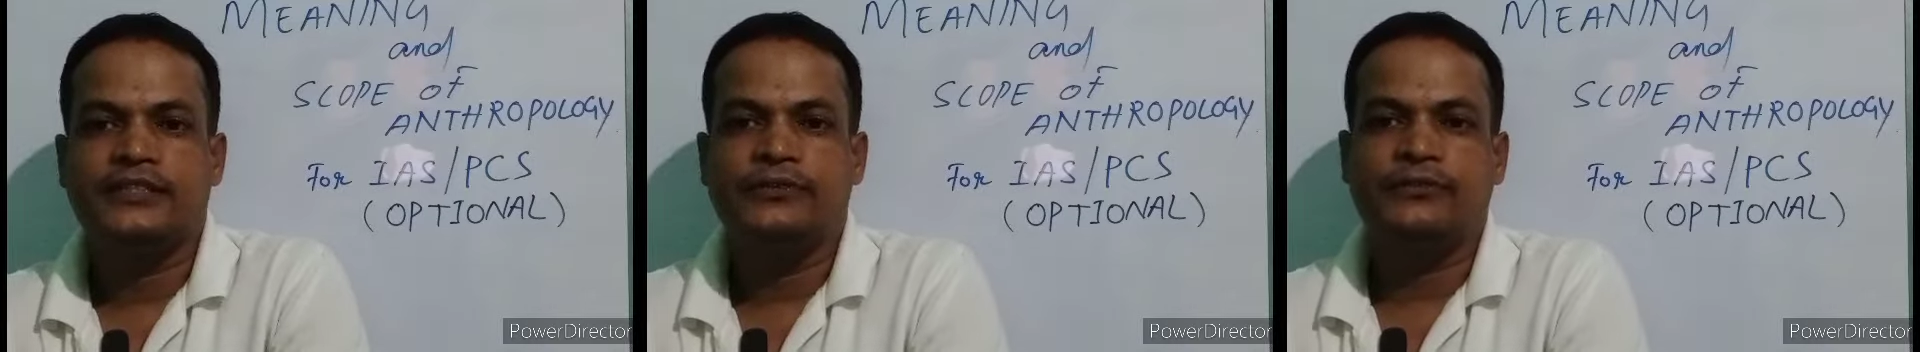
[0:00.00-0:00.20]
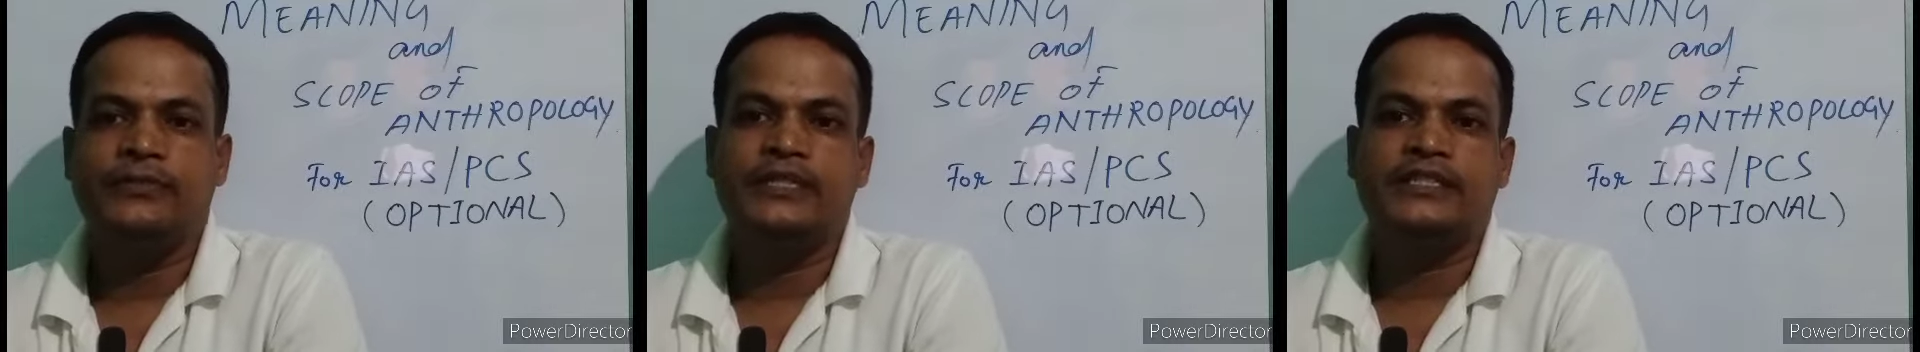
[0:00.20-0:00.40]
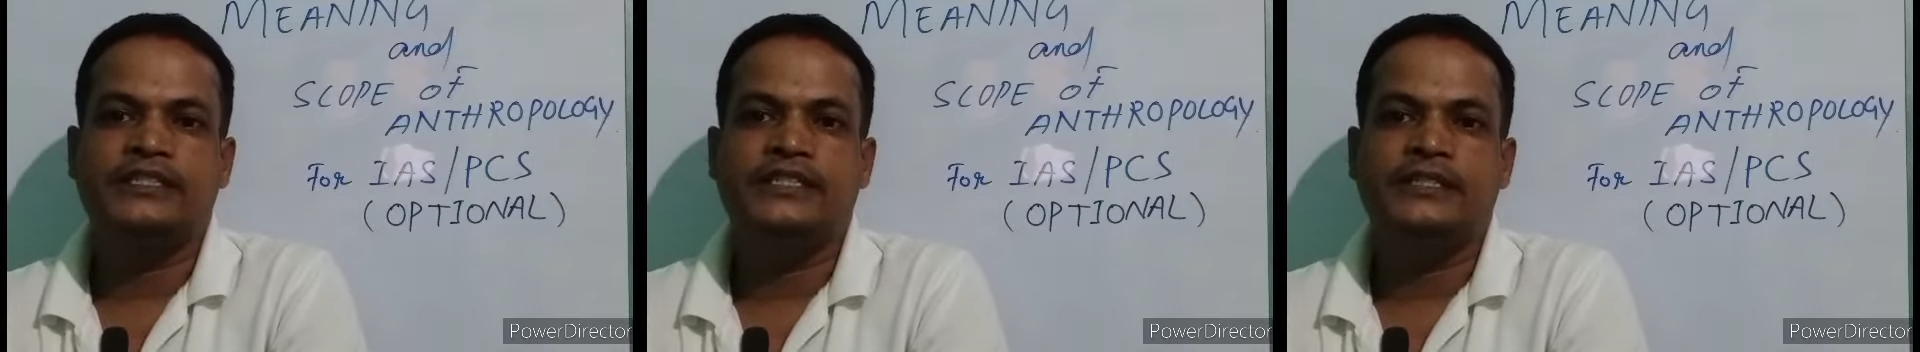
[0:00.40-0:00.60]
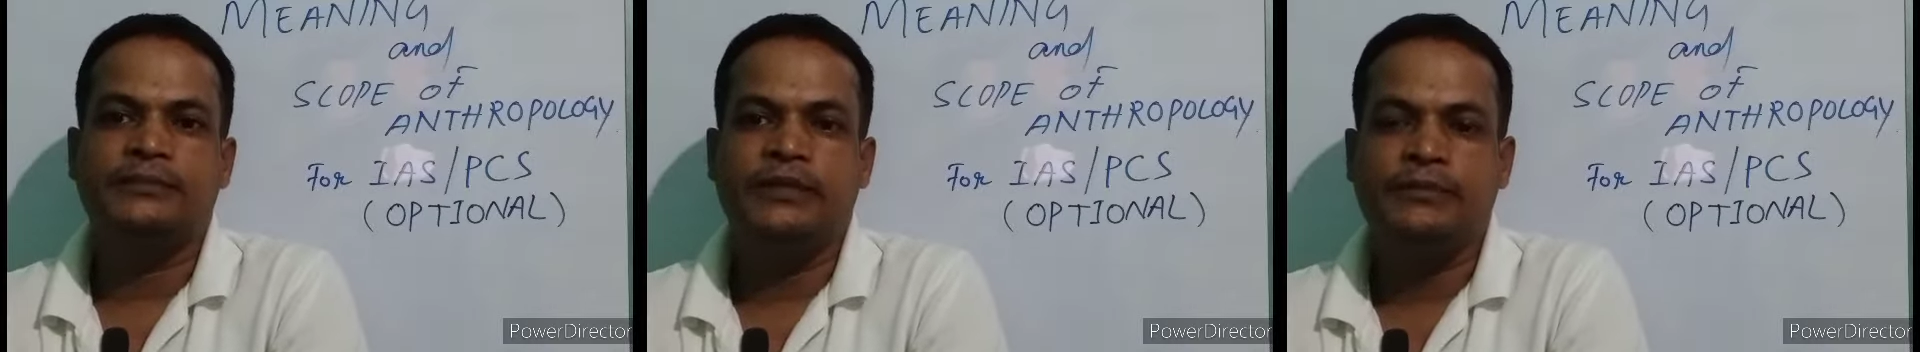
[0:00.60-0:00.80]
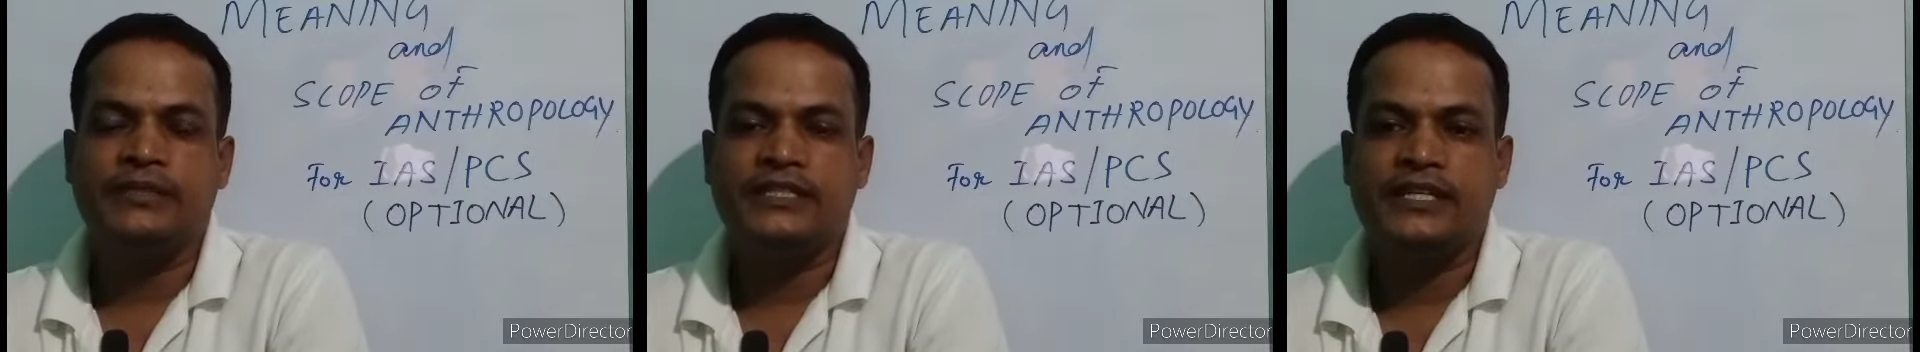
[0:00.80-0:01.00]
You may see it
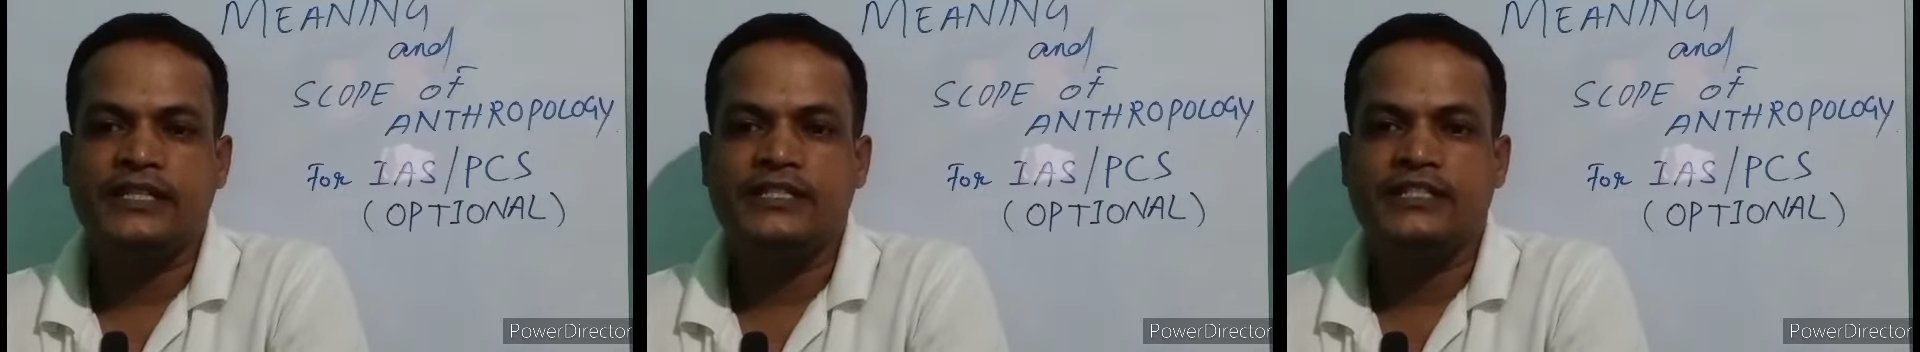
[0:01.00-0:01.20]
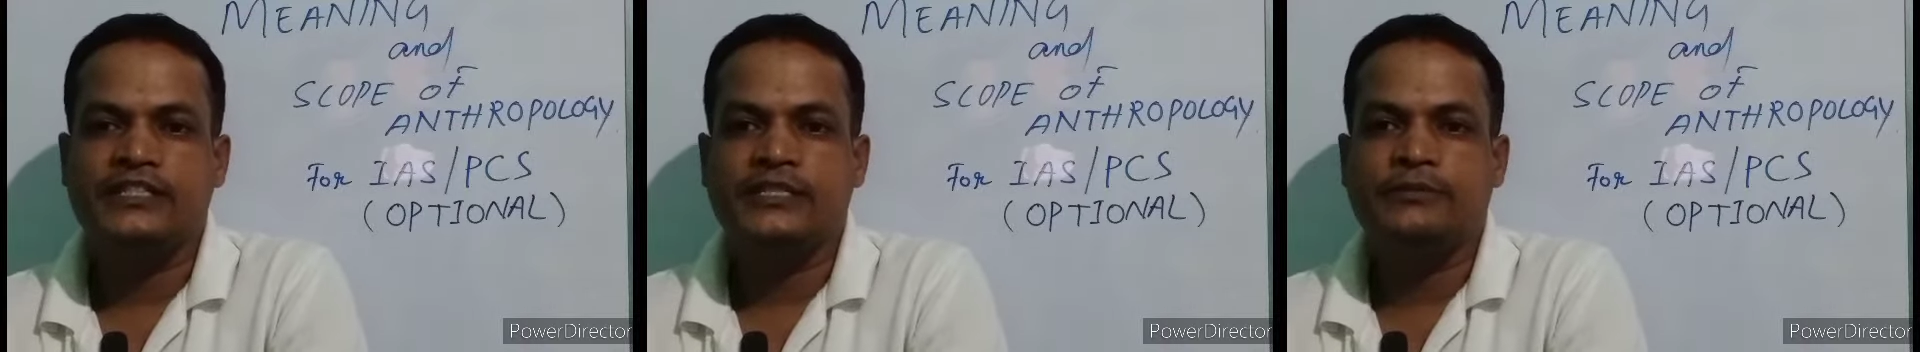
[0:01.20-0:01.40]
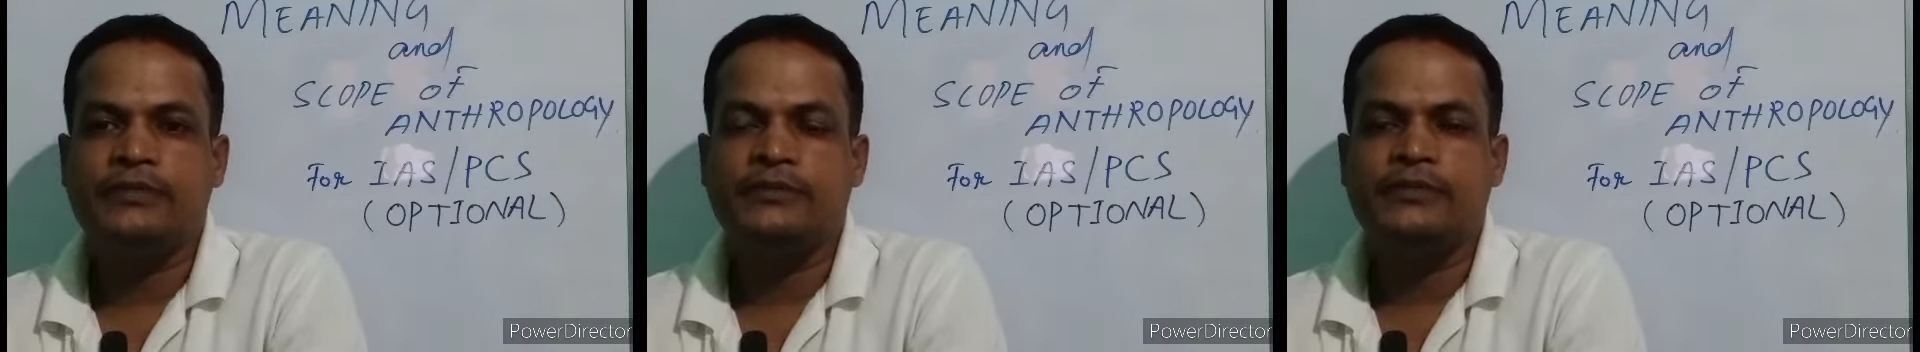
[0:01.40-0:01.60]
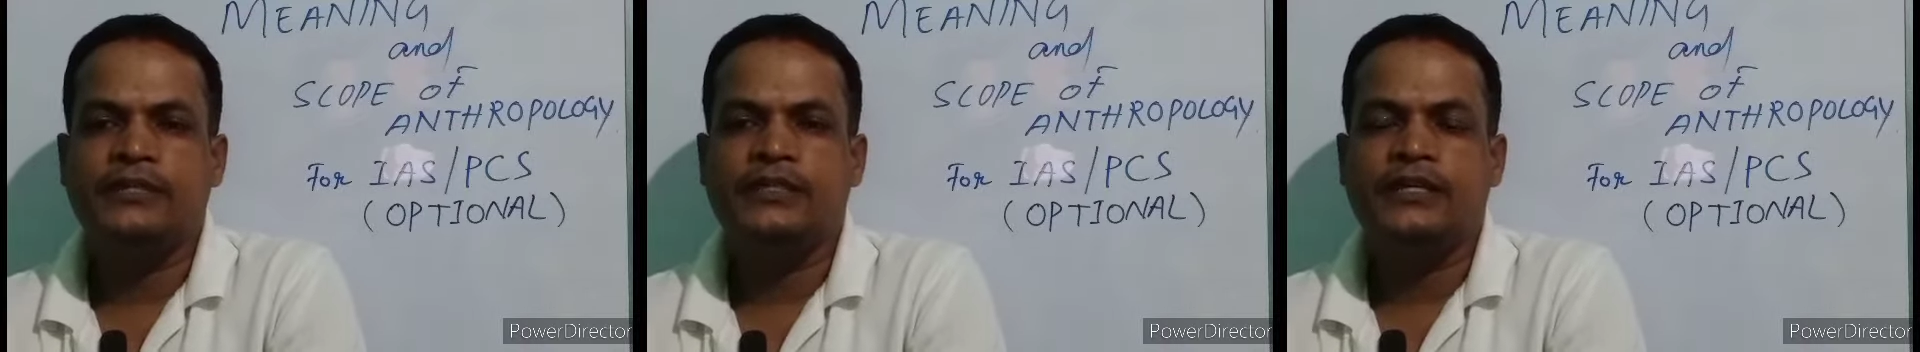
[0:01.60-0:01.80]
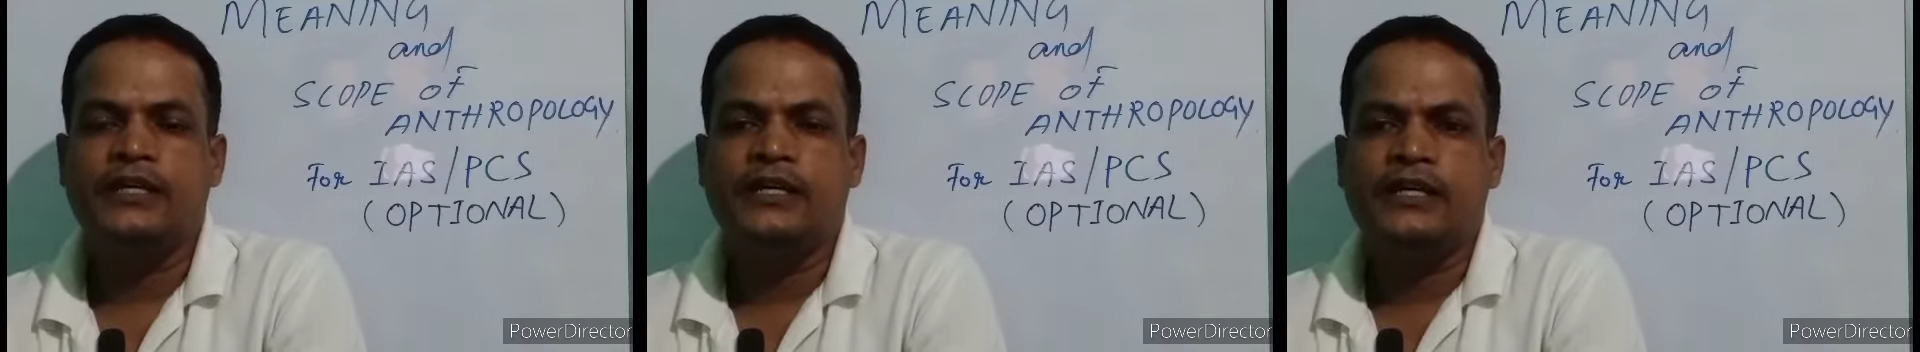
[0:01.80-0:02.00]
may be science, it may
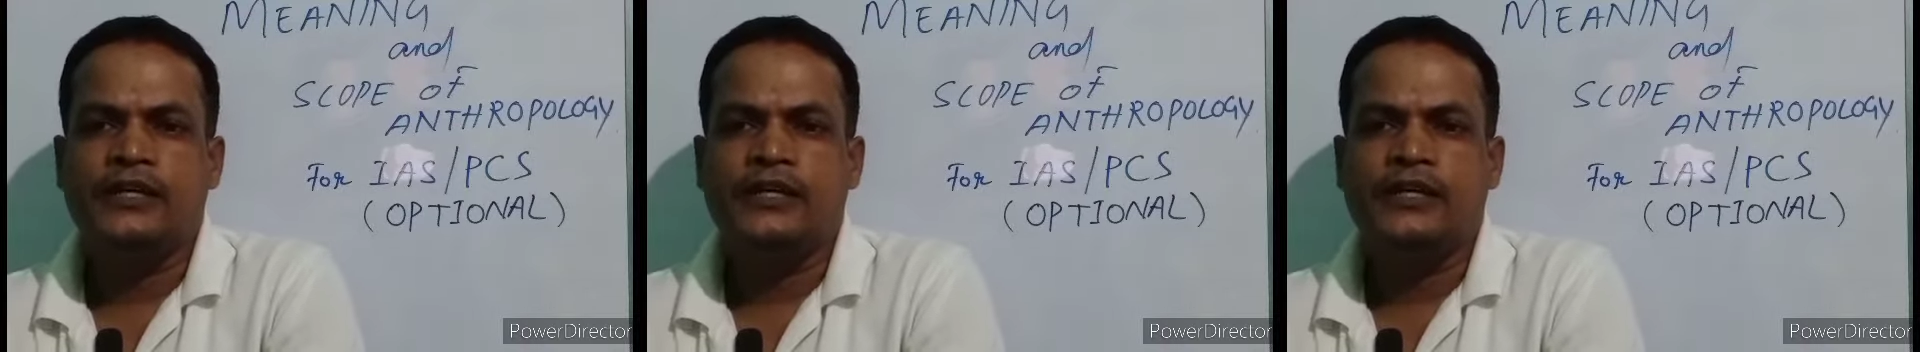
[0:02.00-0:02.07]
be